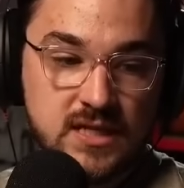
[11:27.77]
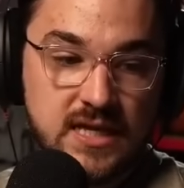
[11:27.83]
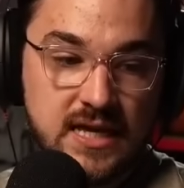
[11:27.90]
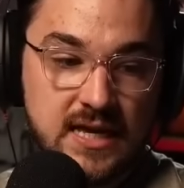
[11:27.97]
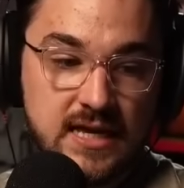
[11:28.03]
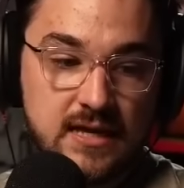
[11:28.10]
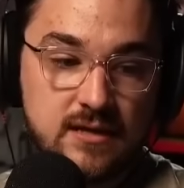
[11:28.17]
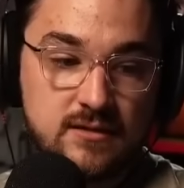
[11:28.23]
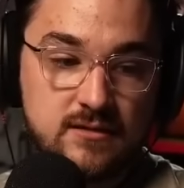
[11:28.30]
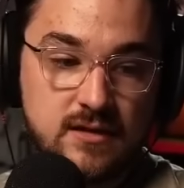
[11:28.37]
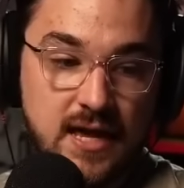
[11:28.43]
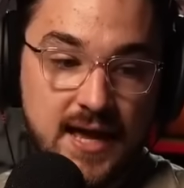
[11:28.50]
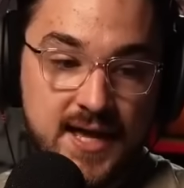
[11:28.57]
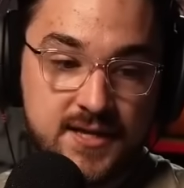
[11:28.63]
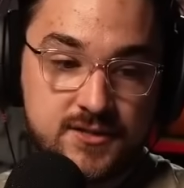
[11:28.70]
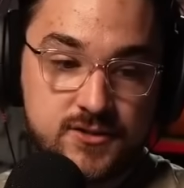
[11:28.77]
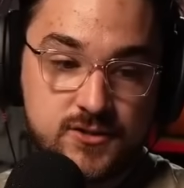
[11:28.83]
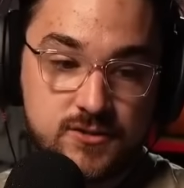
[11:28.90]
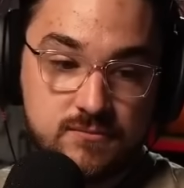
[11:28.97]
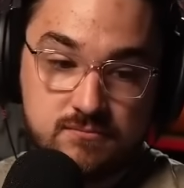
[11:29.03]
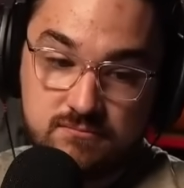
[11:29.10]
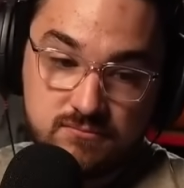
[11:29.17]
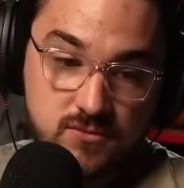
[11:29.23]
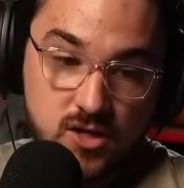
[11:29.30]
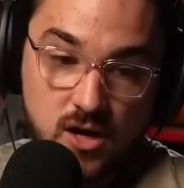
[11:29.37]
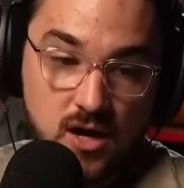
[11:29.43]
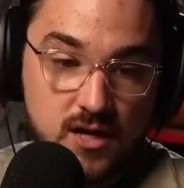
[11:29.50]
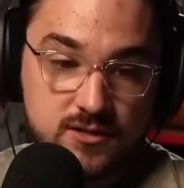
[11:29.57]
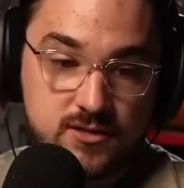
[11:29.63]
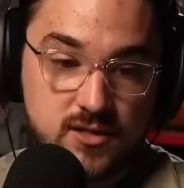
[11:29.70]
it has
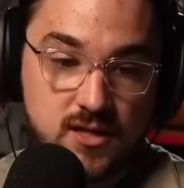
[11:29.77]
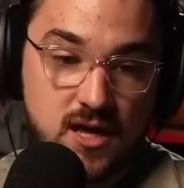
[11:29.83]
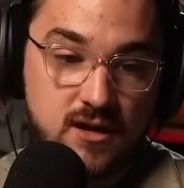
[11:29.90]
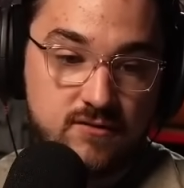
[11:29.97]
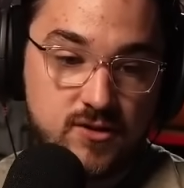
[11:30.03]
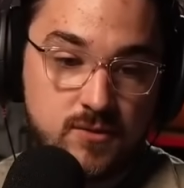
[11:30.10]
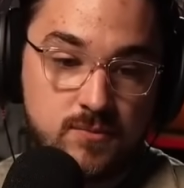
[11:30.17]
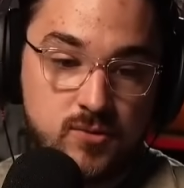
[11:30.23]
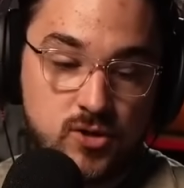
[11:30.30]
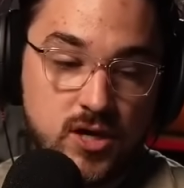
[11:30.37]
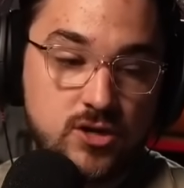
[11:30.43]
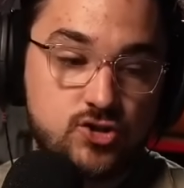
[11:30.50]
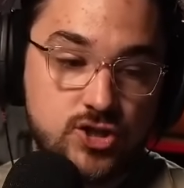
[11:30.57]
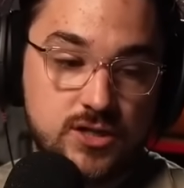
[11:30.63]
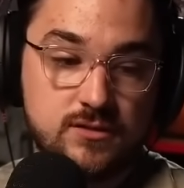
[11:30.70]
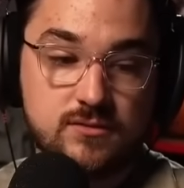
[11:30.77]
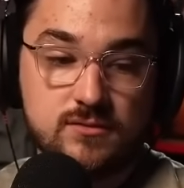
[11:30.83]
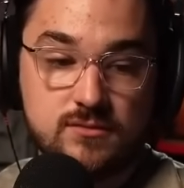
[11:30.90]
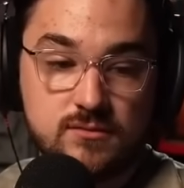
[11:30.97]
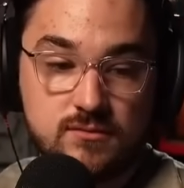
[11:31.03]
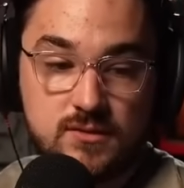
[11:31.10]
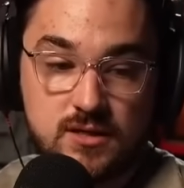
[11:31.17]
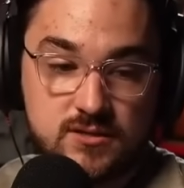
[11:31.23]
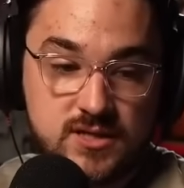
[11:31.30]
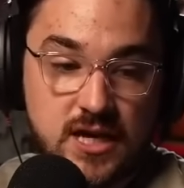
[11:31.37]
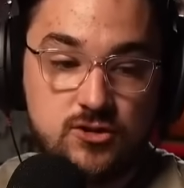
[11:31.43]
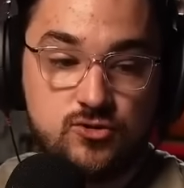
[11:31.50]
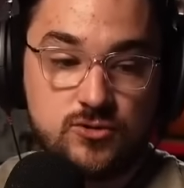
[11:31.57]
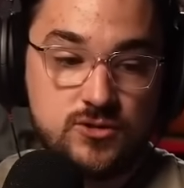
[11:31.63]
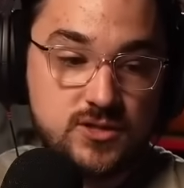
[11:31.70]
caused a lot of the production
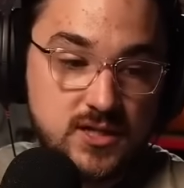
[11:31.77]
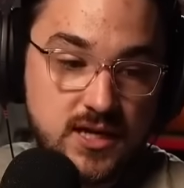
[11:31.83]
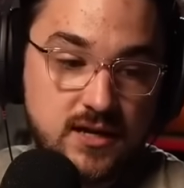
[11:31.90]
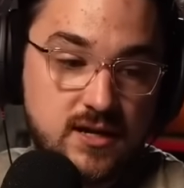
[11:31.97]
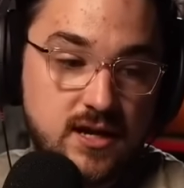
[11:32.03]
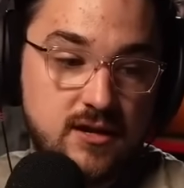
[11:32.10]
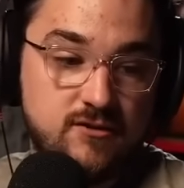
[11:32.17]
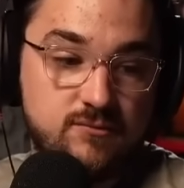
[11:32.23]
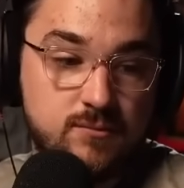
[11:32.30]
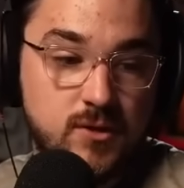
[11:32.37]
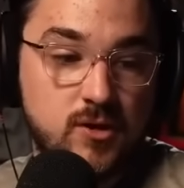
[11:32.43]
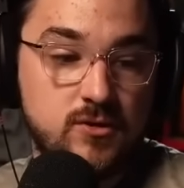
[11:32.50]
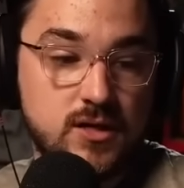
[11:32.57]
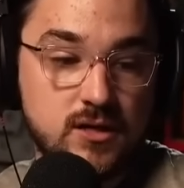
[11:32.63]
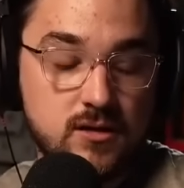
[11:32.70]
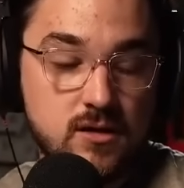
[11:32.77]
schedules to get kind of bloated.